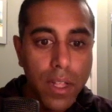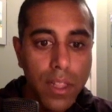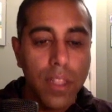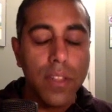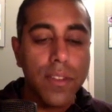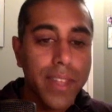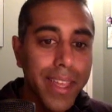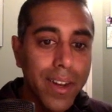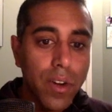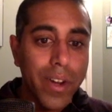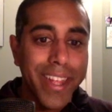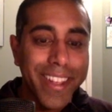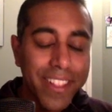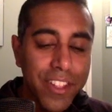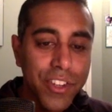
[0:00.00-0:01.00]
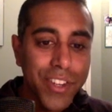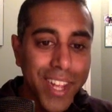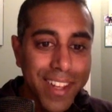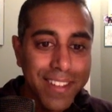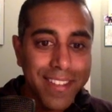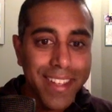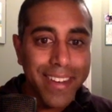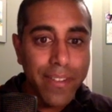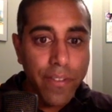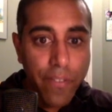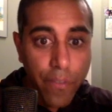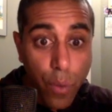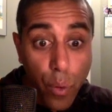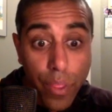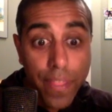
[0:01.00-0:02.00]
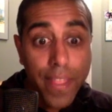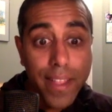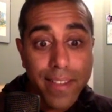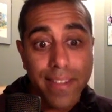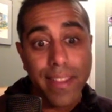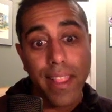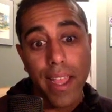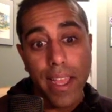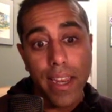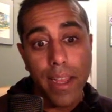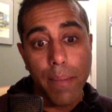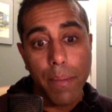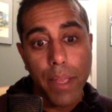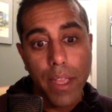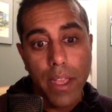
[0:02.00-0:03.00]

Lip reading: Let's get our English asset for this lineup.